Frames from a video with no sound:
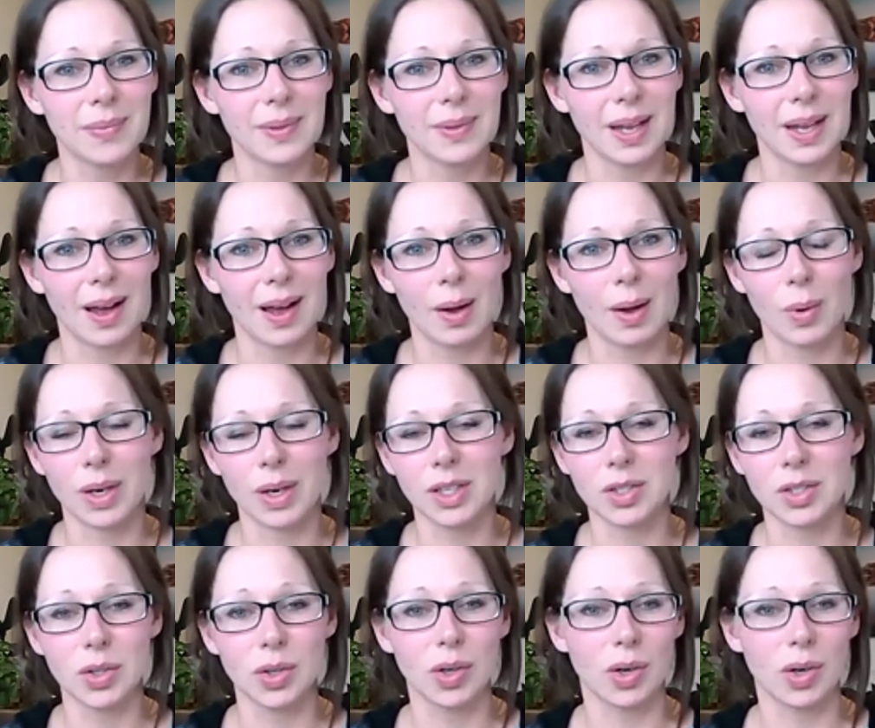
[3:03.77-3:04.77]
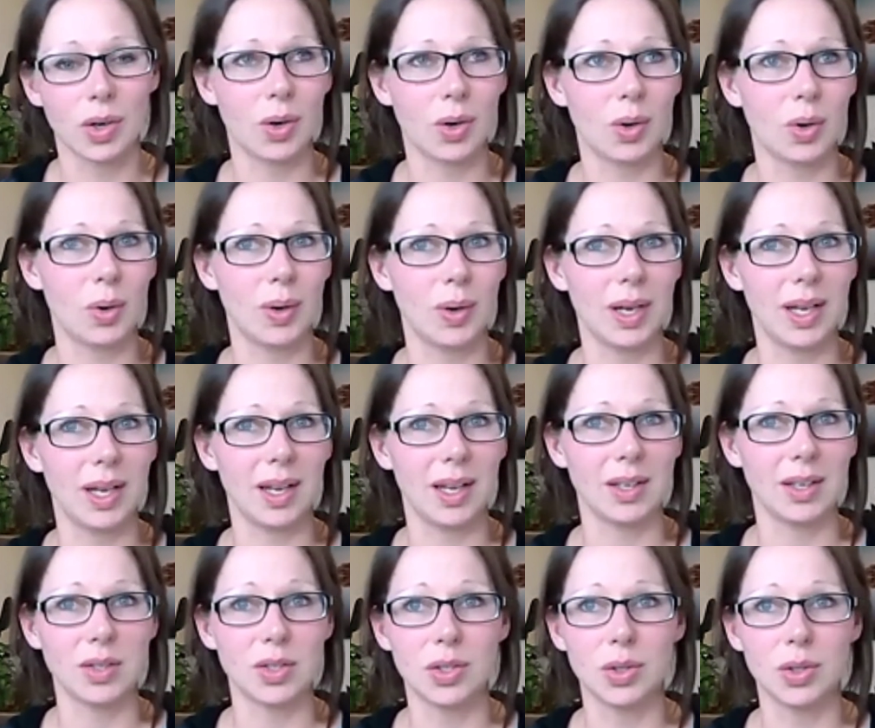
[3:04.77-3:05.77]
Like I wanted to go
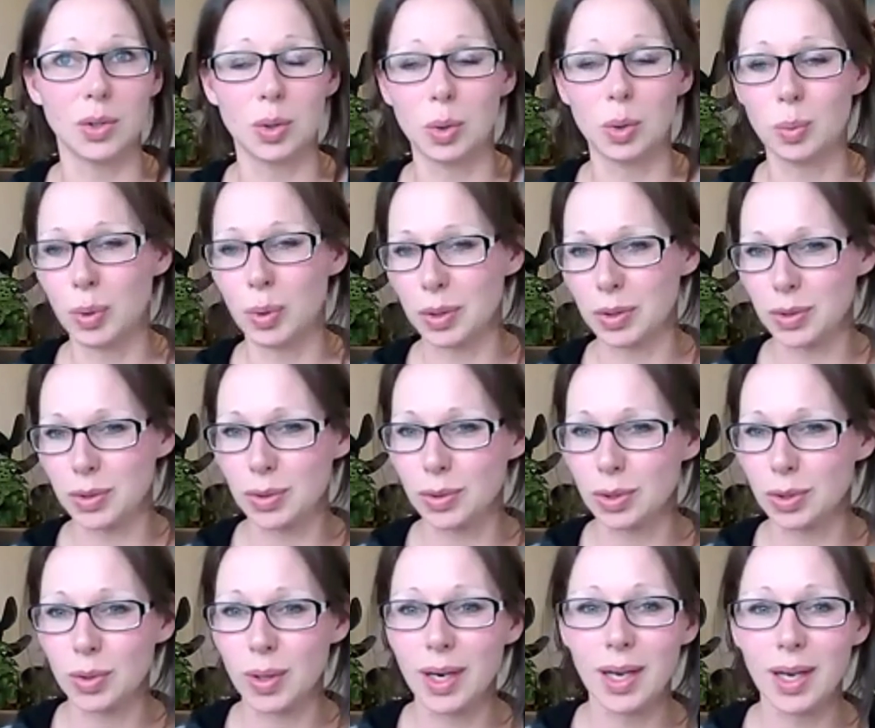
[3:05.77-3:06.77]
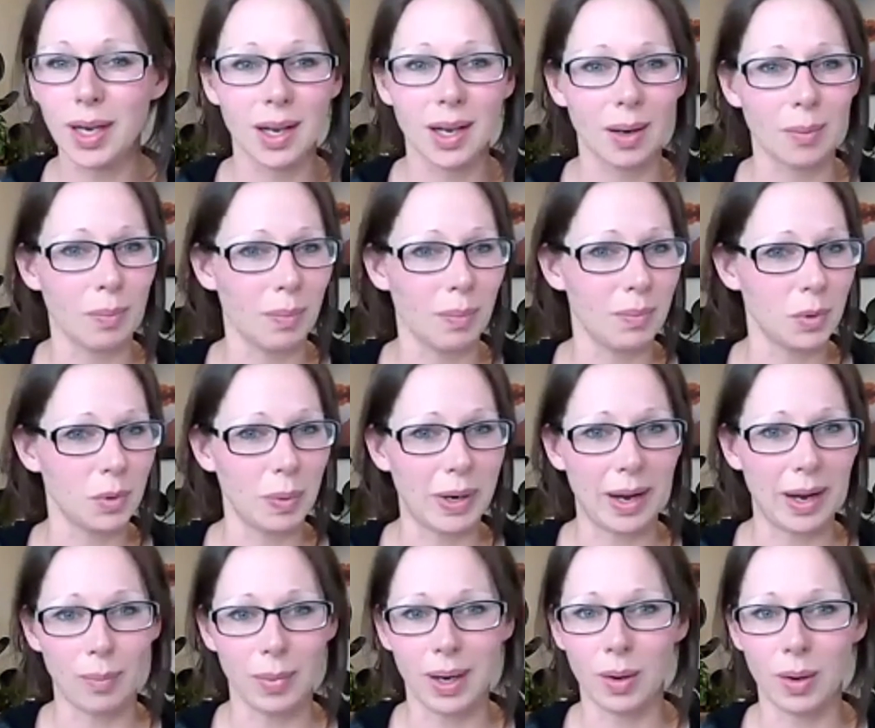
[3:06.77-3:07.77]
into personal training and
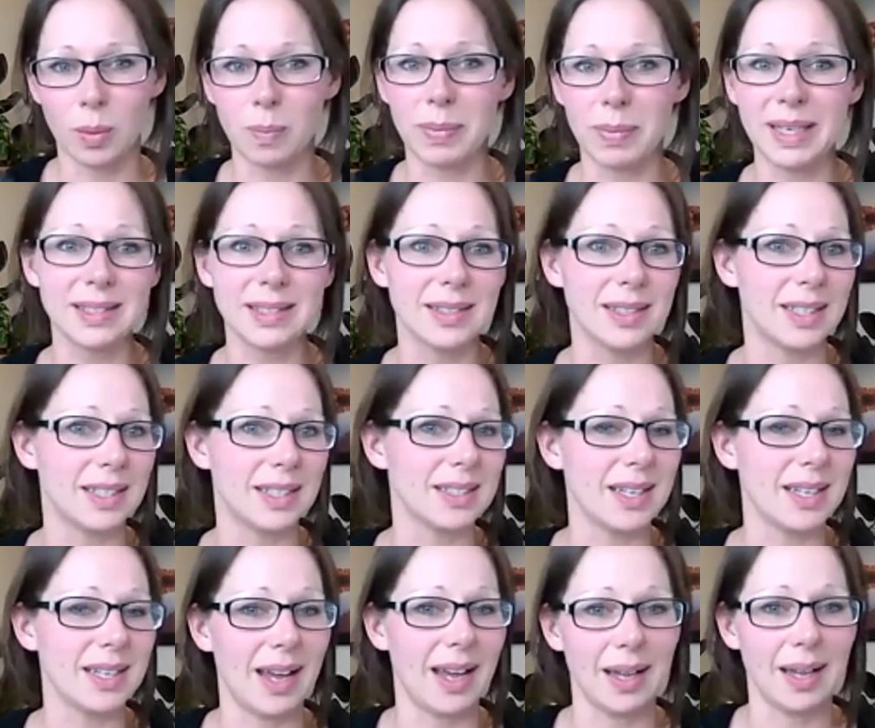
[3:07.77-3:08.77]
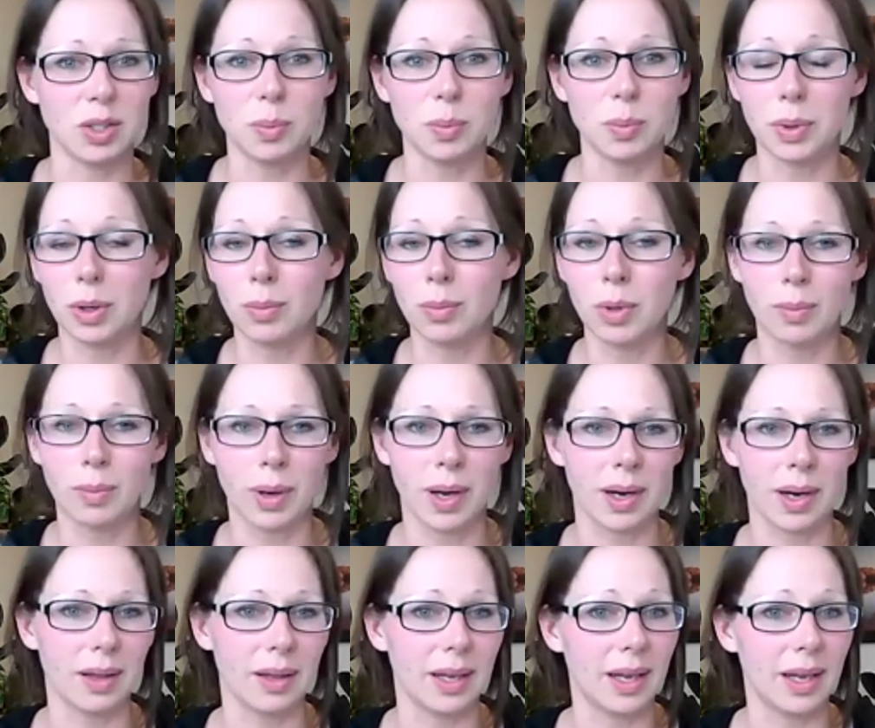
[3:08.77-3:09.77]
brand my own business and do promo
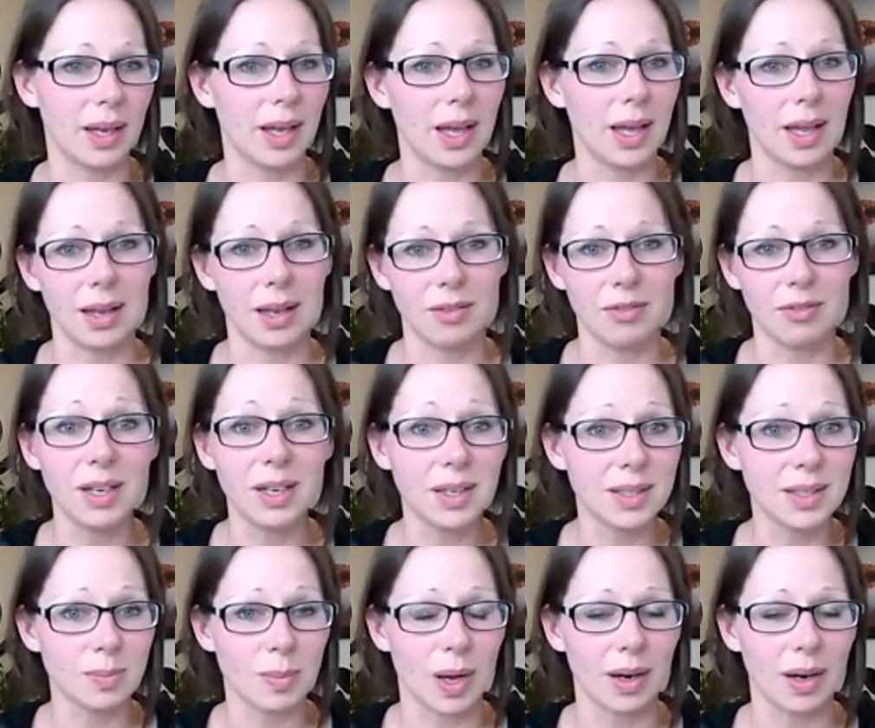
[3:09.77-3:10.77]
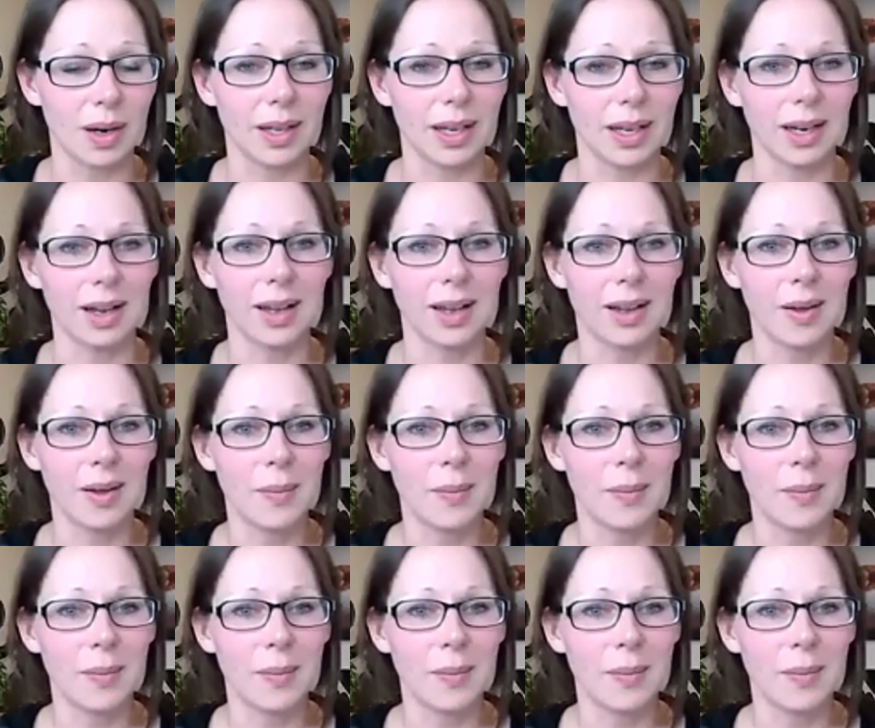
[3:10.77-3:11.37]
modeling and fitness modeling.